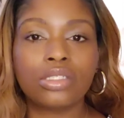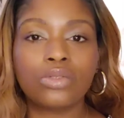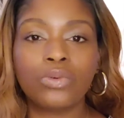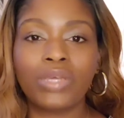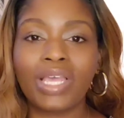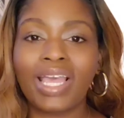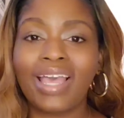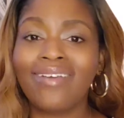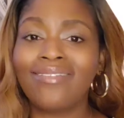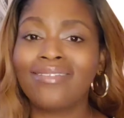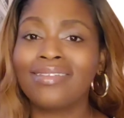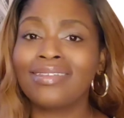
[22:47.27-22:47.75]
We
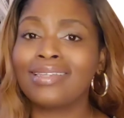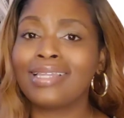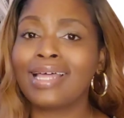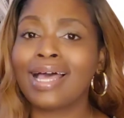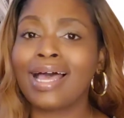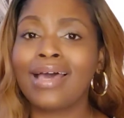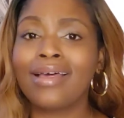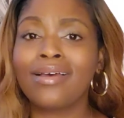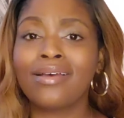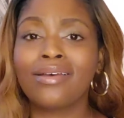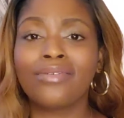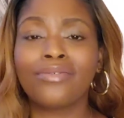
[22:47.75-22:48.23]
have a
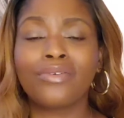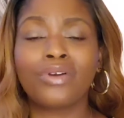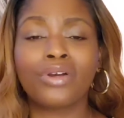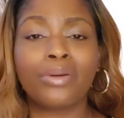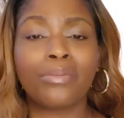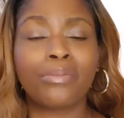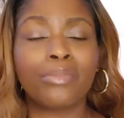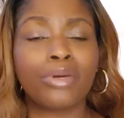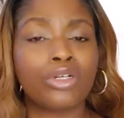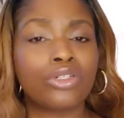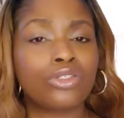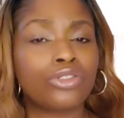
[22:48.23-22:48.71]
lot of
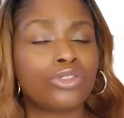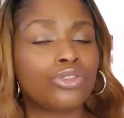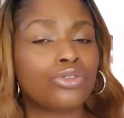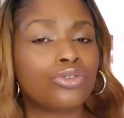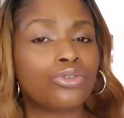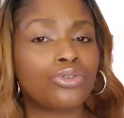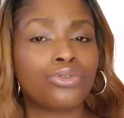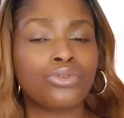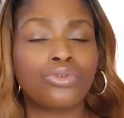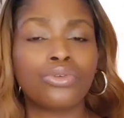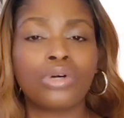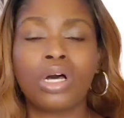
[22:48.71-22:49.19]

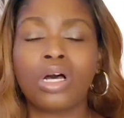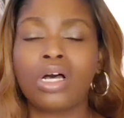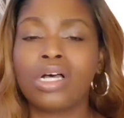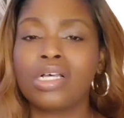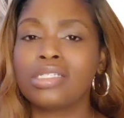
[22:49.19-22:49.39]
commercial